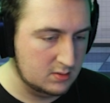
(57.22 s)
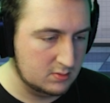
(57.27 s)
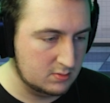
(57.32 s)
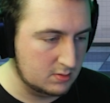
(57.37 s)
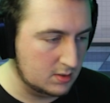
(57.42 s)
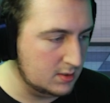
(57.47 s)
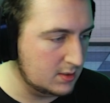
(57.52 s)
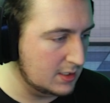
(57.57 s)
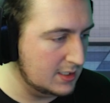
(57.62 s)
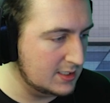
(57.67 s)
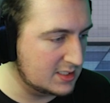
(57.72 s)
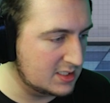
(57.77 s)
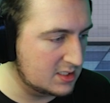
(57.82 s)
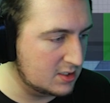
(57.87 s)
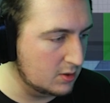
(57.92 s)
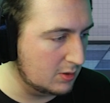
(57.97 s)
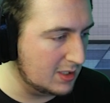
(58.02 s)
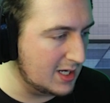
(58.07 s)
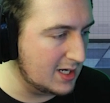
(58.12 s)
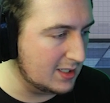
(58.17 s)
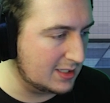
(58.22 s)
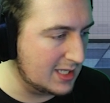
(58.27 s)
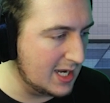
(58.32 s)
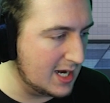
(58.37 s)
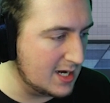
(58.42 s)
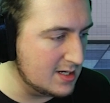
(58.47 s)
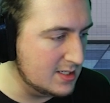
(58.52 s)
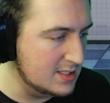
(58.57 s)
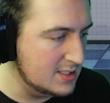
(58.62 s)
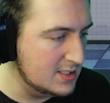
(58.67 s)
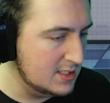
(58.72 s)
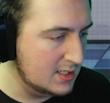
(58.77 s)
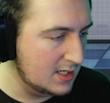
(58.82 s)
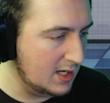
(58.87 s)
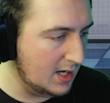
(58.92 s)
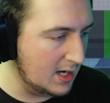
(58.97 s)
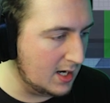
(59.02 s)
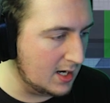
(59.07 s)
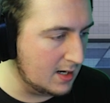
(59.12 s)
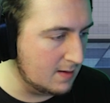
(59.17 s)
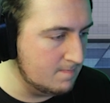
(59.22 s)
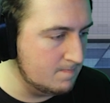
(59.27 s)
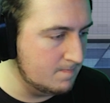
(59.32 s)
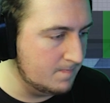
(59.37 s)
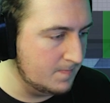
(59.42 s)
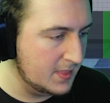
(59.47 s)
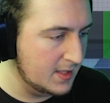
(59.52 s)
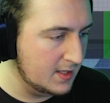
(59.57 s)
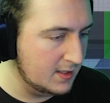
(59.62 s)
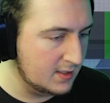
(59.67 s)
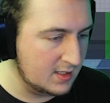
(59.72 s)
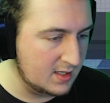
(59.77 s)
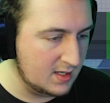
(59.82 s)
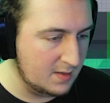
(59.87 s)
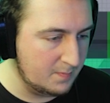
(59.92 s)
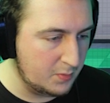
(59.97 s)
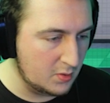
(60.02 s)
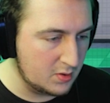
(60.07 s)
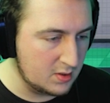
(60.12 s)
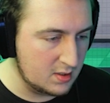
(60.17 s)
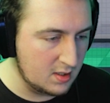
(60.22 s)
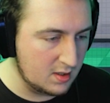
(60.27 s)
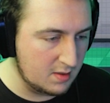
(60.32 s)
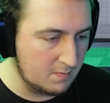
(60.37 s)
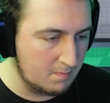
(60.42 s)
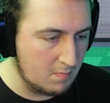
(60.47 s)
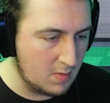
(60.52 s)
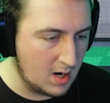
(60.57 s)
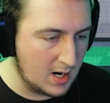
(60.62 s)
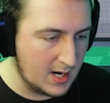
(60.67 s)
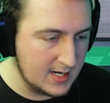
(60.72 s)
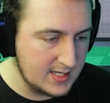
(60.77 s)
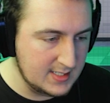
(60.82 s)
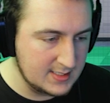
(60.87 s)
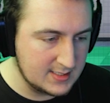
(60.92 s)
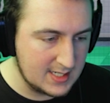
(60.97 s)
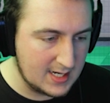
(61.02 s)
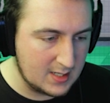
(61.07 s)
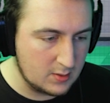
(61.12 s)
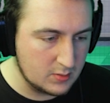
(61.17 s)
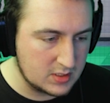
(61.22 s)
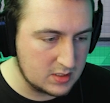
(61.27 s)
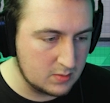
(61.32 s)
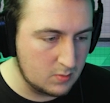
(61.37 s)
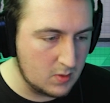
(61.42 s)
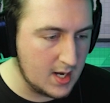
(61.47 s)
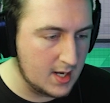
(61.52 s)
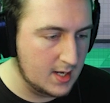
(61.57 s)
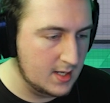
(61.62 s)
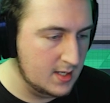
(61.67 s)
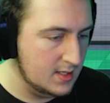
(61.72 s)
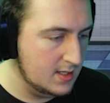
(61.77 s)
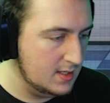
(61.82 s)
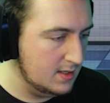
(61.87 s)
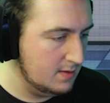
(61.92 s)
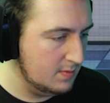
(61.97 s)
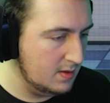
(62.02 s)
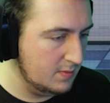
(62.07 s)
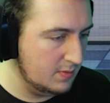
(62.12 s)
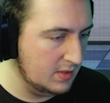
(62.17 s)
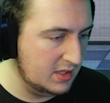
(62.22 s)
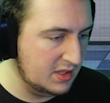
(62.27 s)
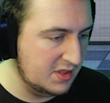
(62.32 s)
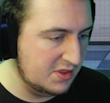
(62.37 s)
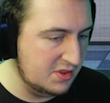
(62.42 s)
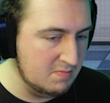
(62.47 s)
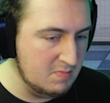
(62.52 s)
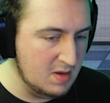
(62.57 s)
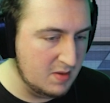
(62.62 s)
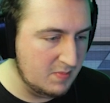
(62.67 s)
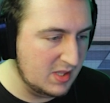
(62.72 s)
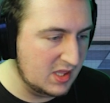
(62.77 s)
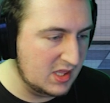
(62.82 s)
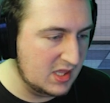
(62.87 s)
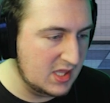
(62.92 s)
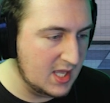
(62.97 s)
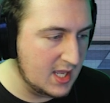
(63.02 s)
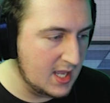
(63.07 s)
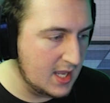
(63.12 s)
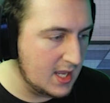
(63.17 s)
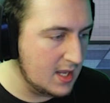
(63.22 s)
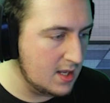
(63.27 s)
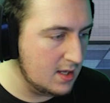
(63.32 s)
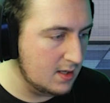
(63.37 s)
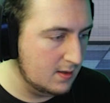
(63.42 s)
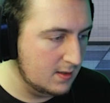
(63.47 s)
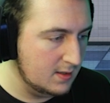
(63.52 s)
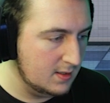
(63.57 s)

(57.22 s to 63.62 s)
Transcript: Right, let's do that then. Can I put another mine down somewhere? Maybe there?